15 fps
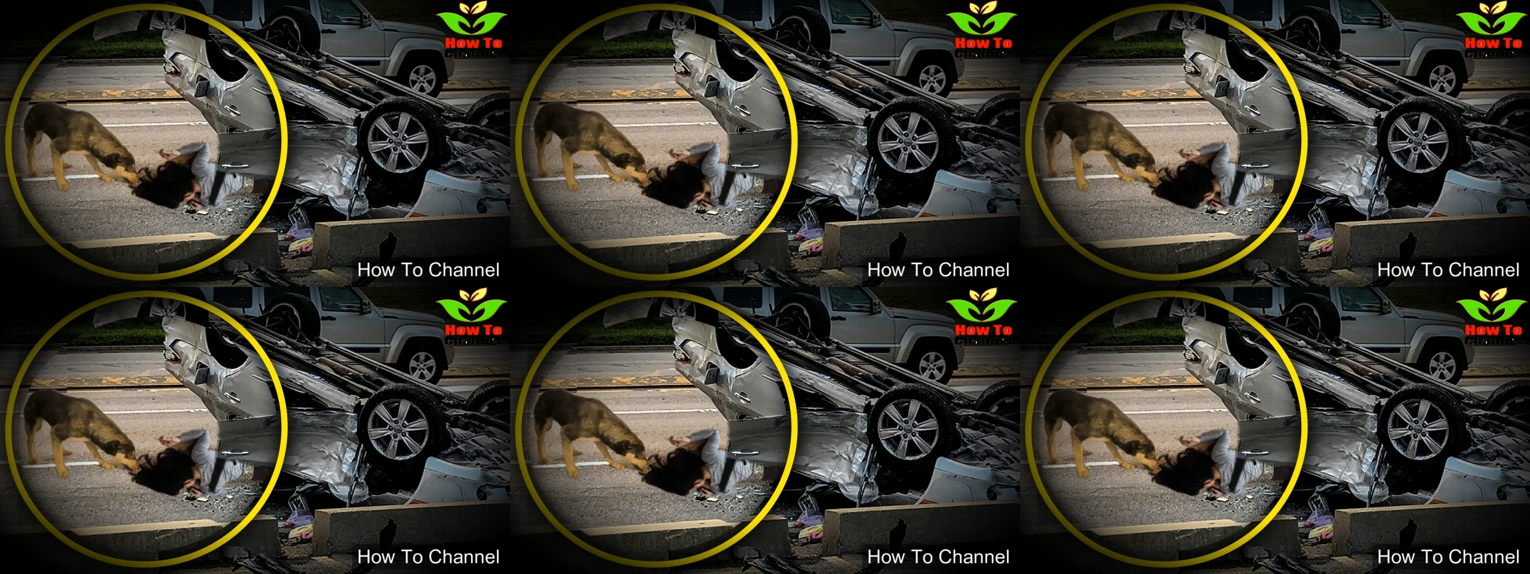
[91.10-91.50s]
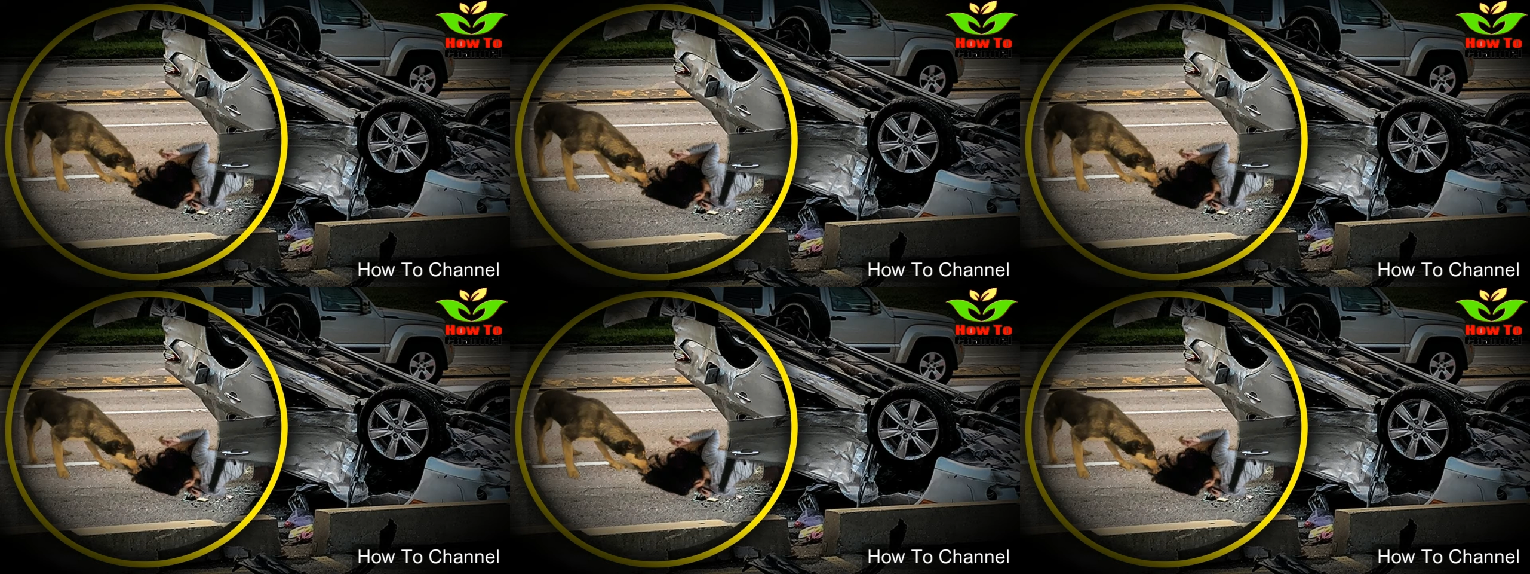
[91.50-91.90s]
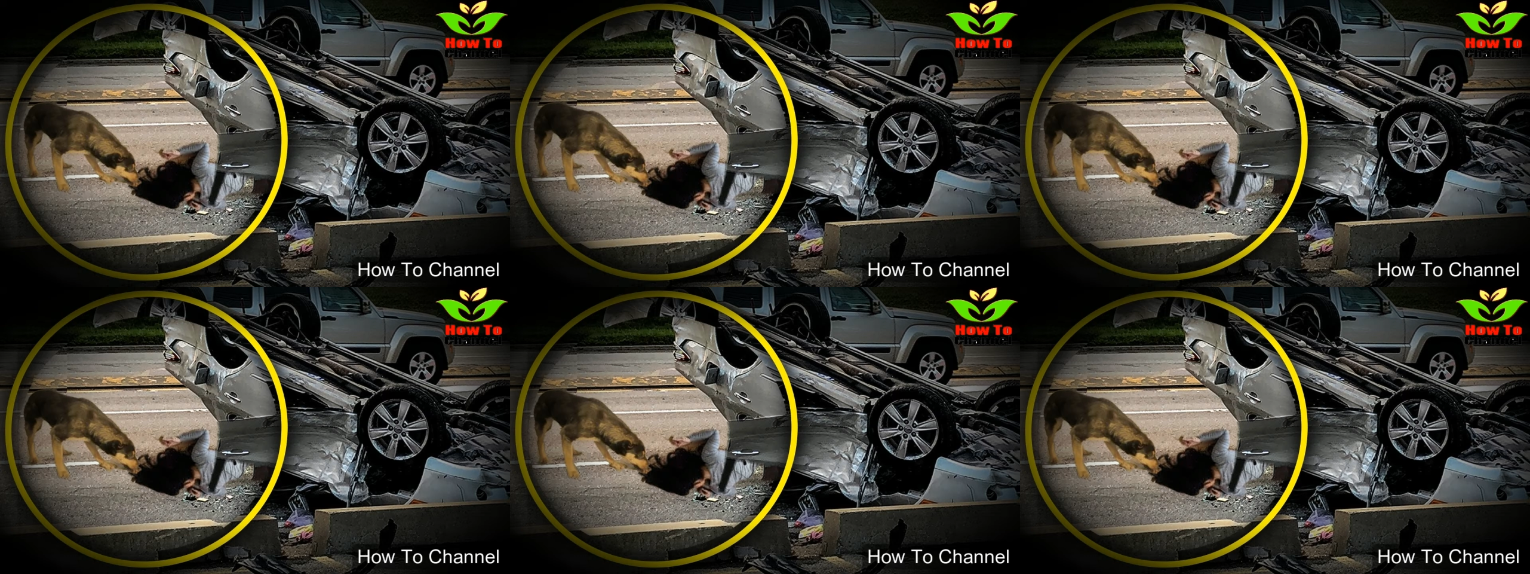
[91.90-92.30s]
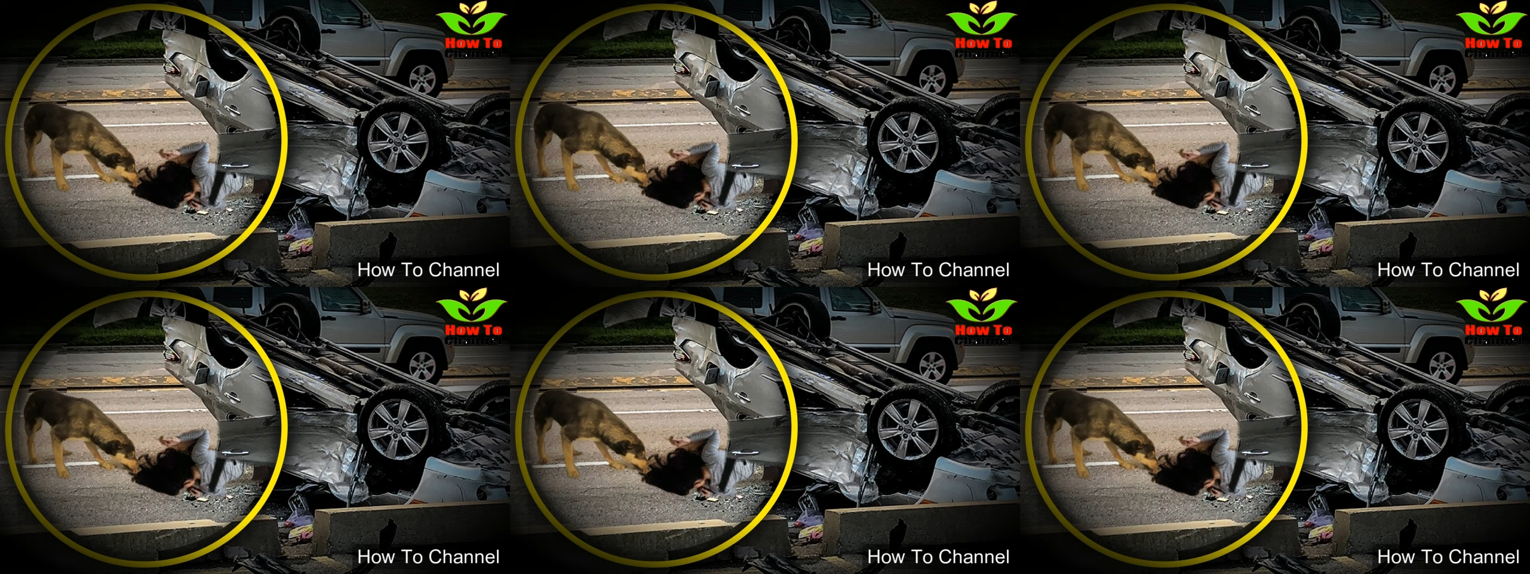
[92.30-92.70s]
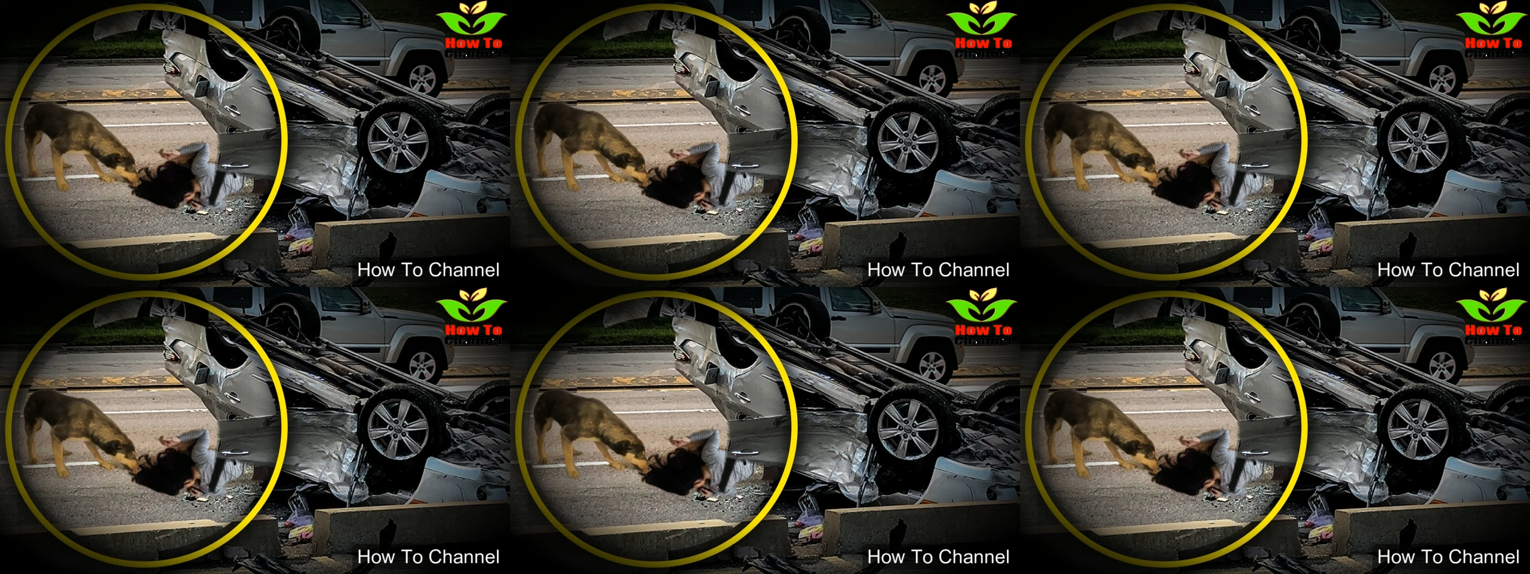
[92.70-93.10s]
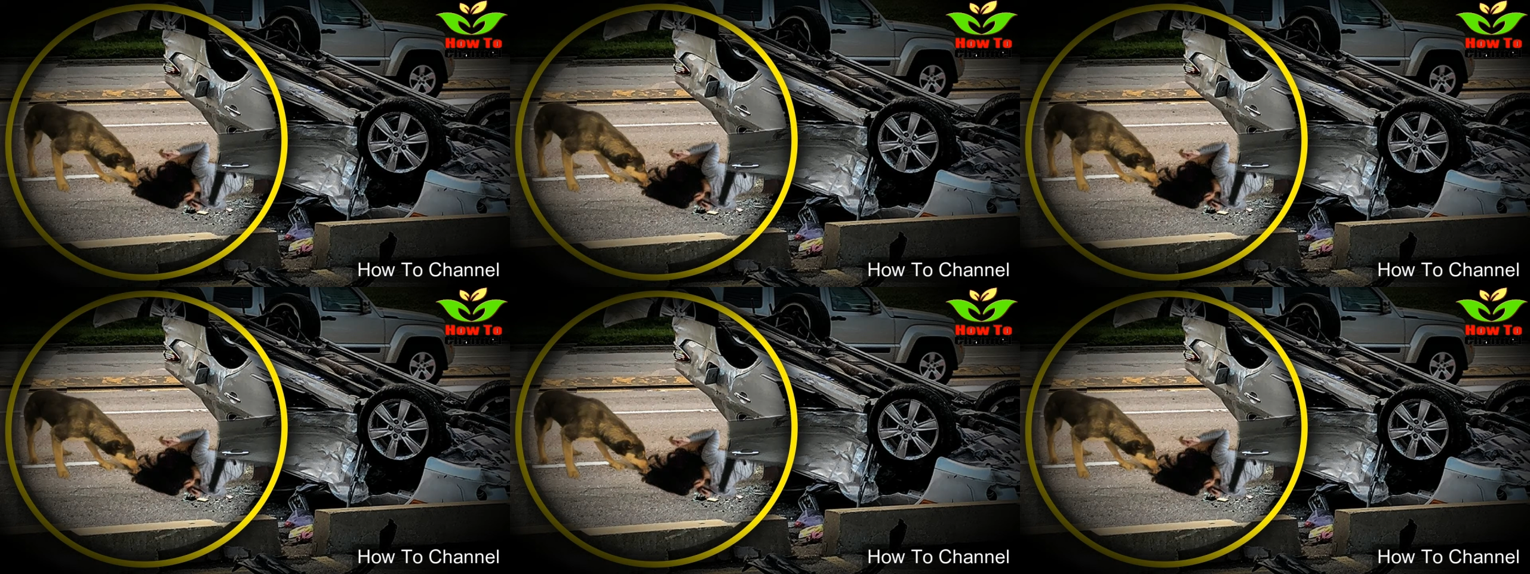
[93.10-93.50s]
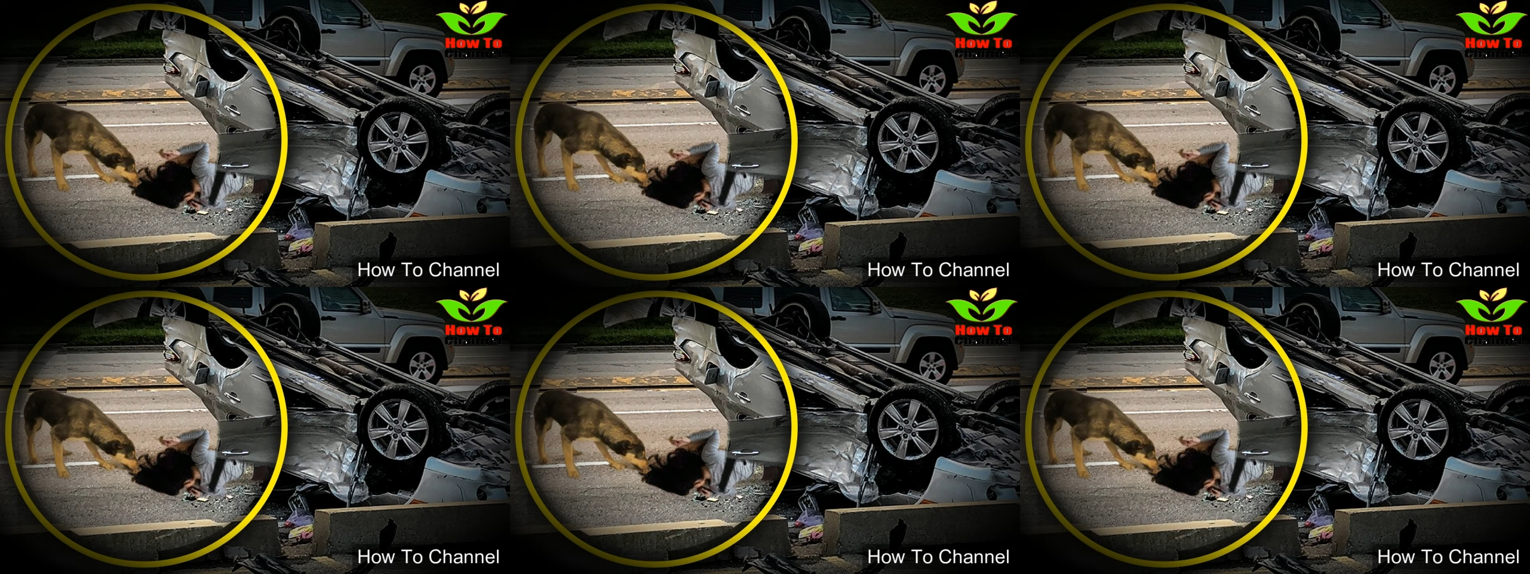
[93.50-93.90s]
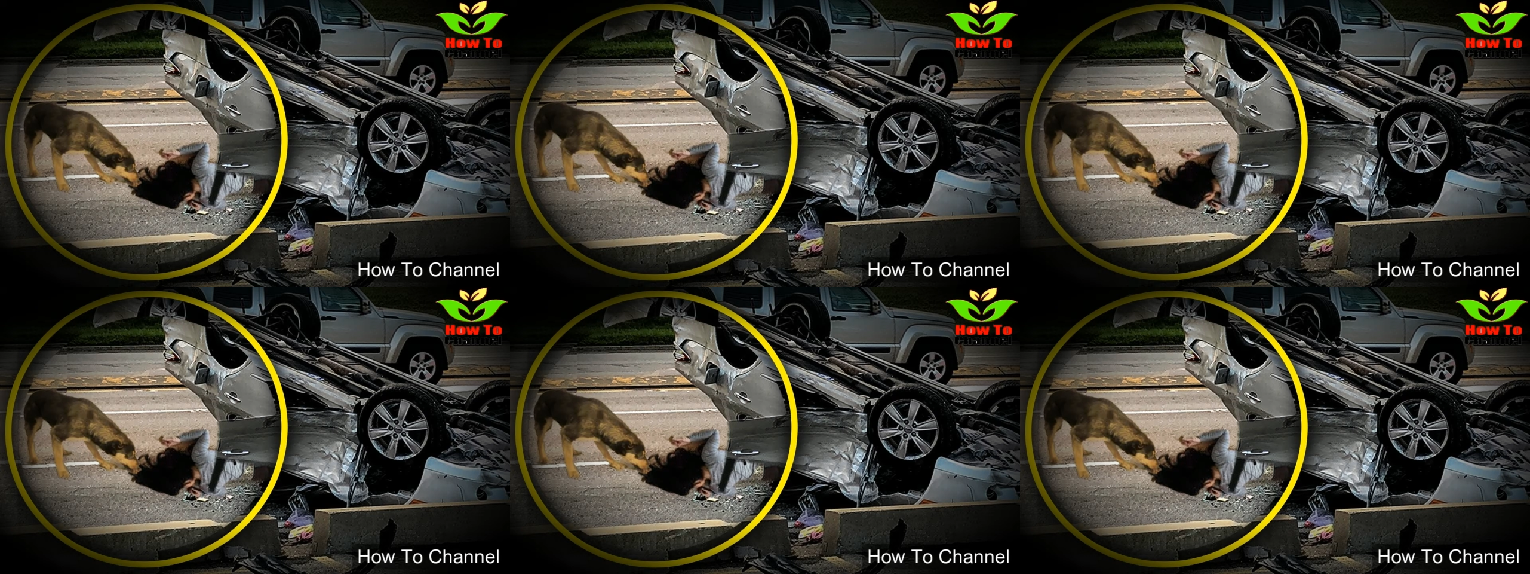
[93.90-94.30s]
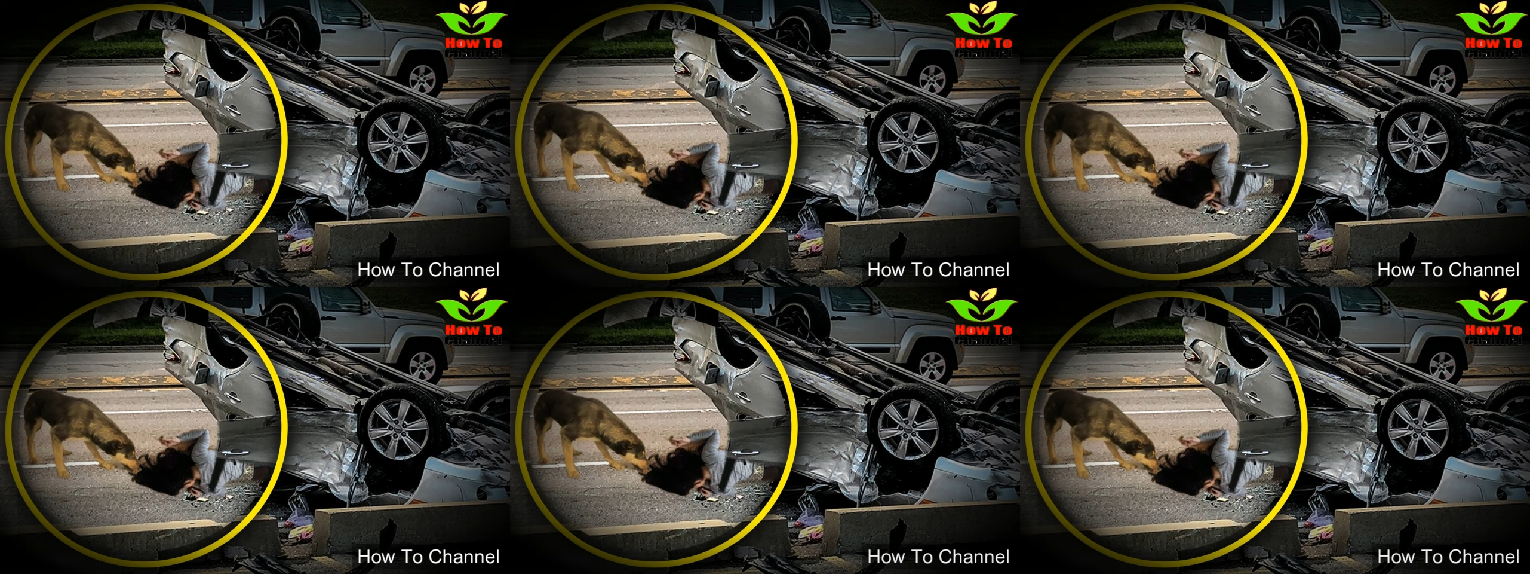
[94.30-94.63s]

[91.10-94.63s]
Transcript: [unreadable: no face in view]